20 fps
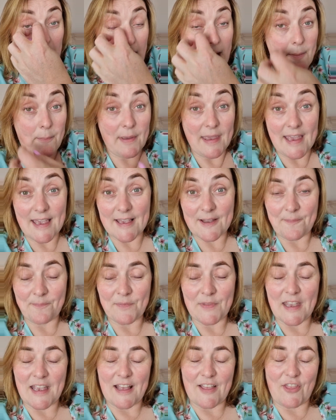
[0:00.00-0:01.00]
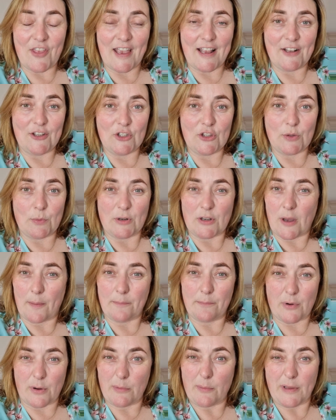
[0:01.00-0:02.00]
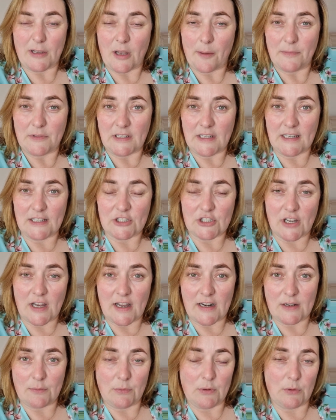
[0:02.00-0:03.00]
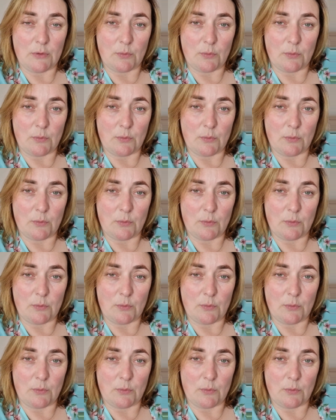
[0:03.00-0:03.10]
happy, then they would probably come to HR and we